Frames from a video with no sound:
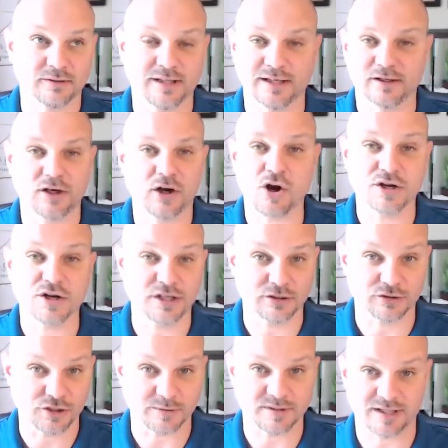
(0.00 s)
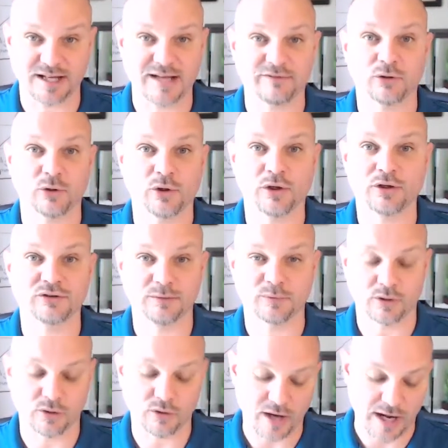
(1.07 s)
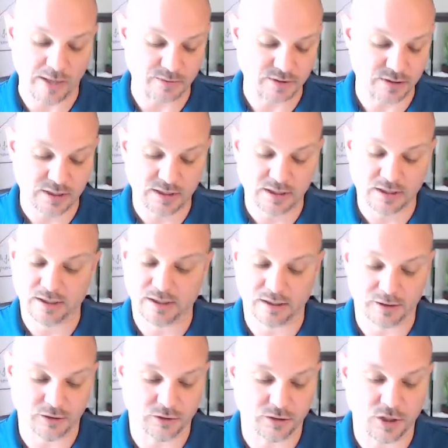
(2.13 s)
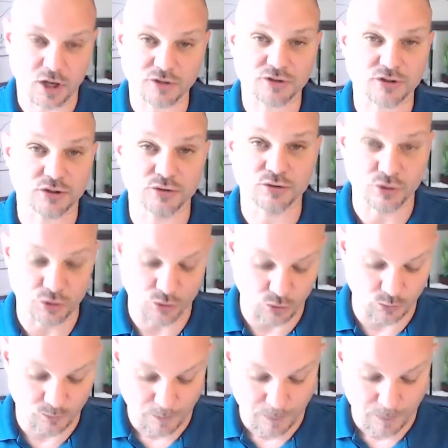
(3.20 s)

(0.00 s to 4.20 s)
like car dealerships that have loyalty programs. You can also do